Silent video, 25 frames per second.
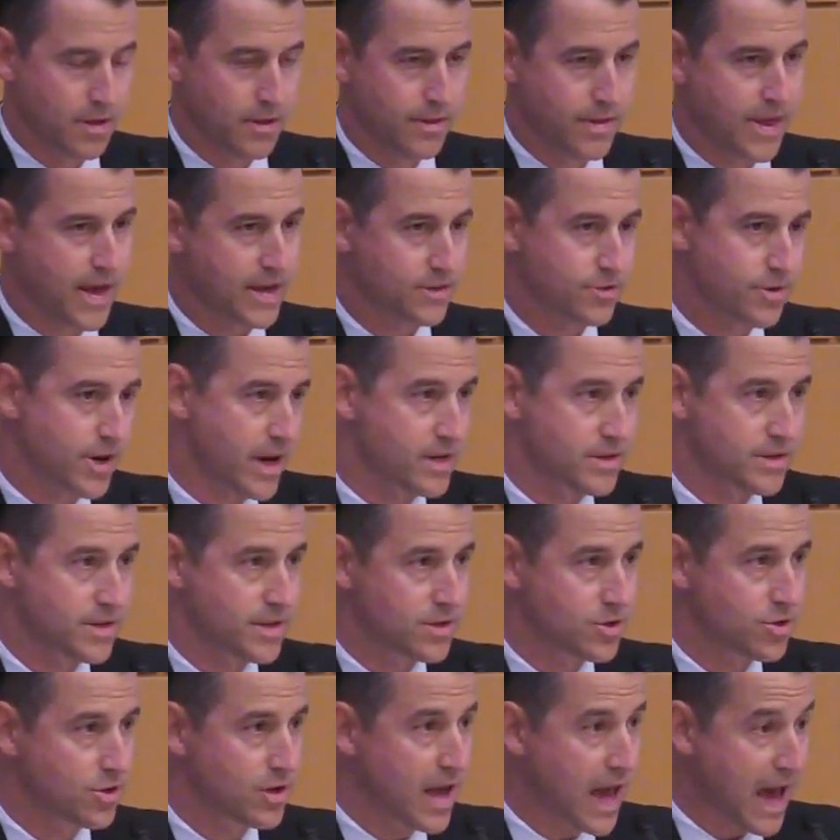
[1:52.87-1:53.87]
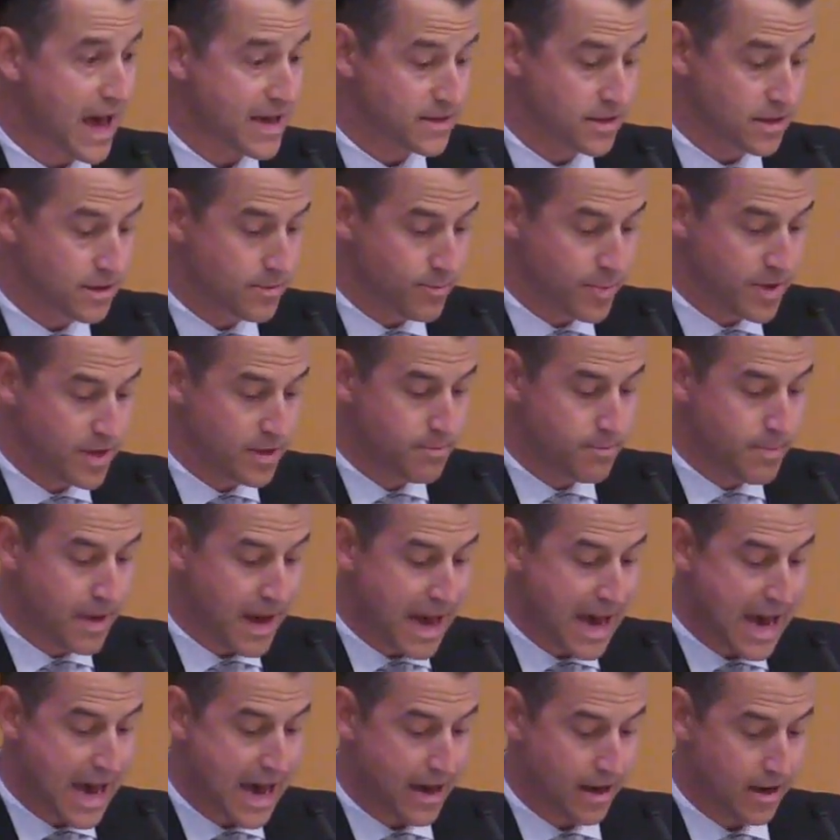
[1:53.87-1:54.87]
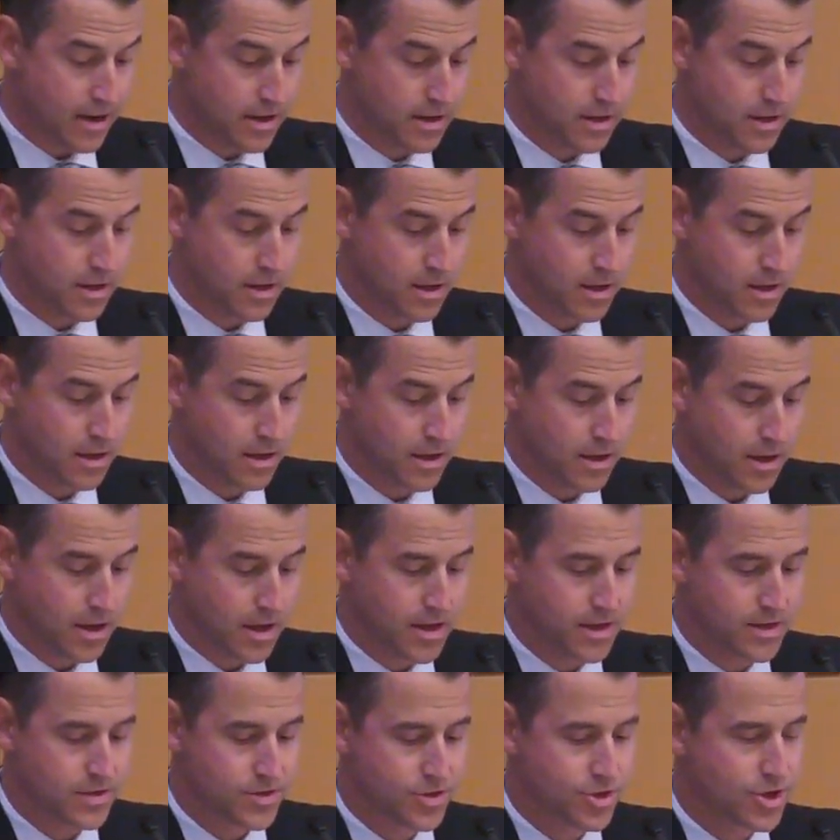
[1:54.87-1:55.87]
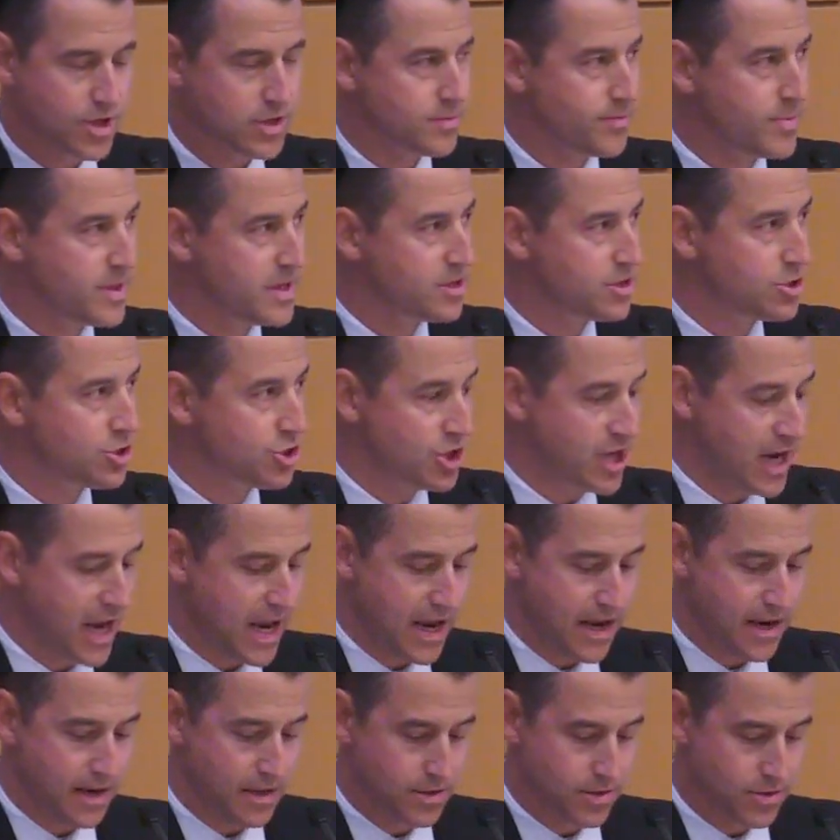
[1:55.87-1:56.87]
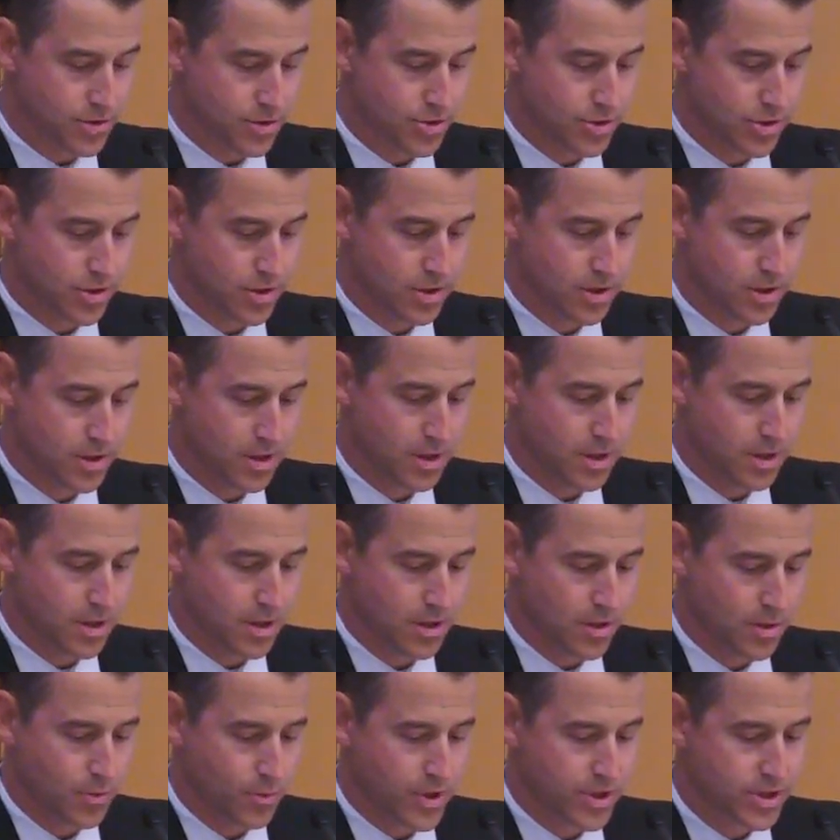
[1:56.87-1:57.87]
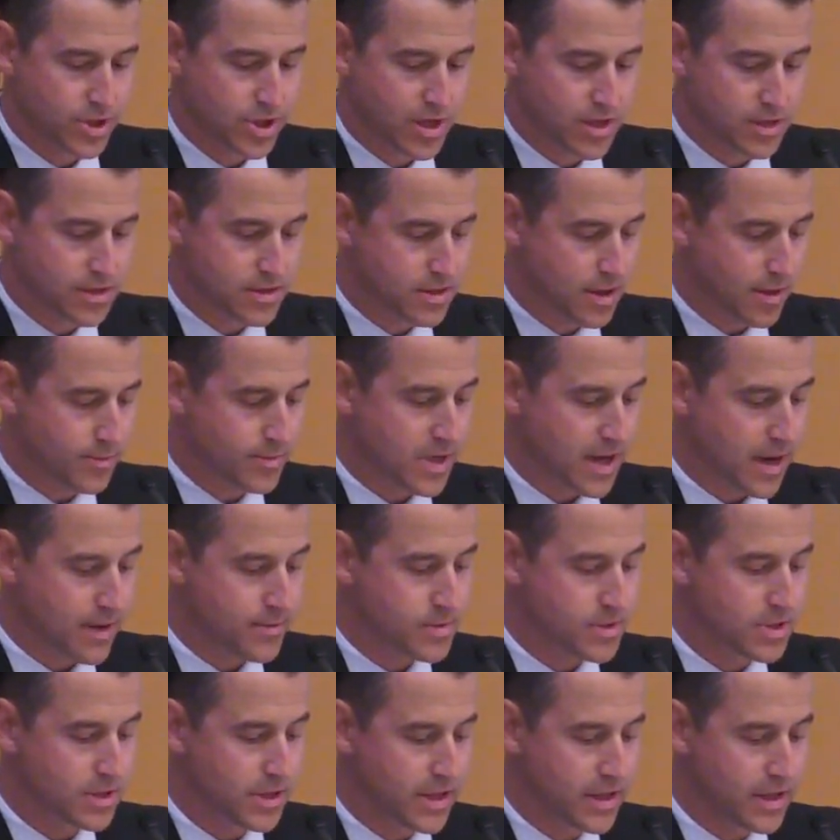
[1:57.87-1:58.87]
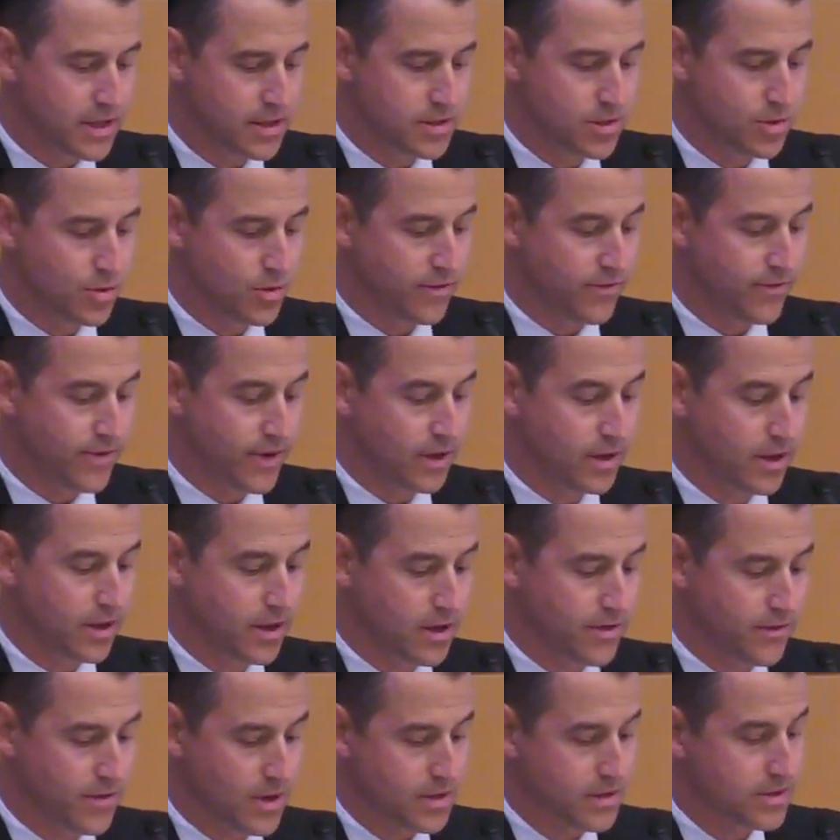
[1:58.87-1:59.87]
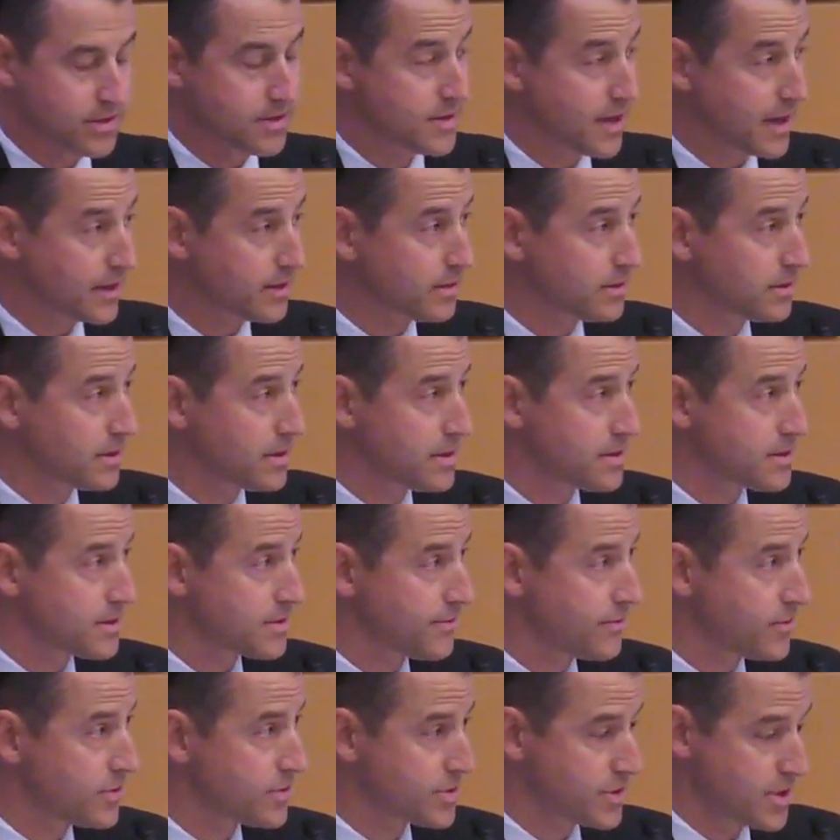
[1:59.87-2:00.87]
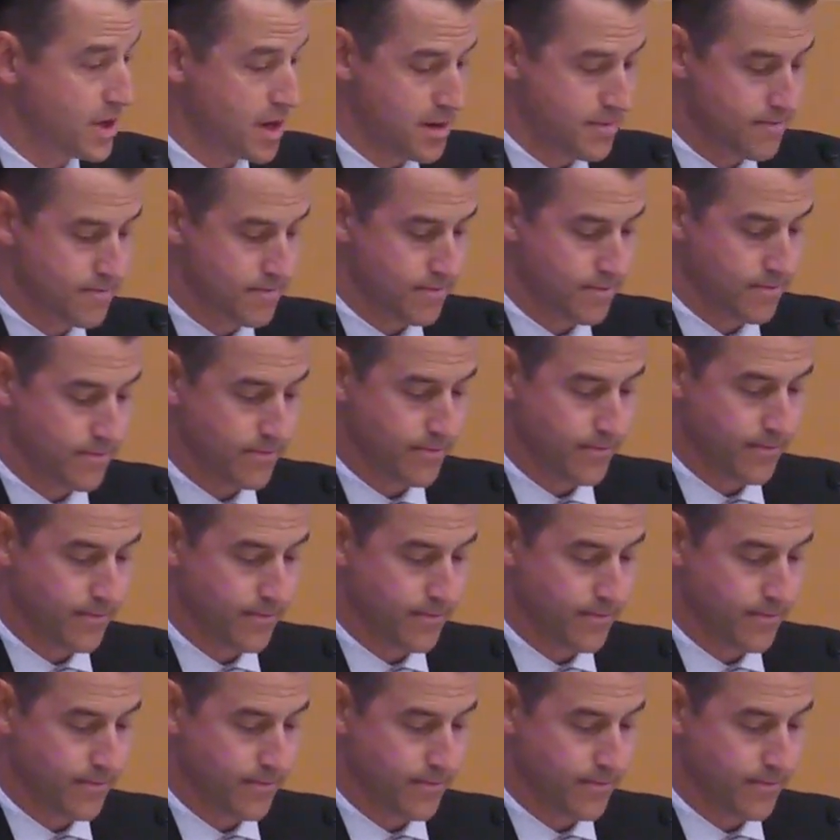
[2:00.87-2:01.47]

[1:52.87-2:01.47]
That transition hasn't been bad, it has just been change, which can sometimes lead to a feeling of unsettledness for some,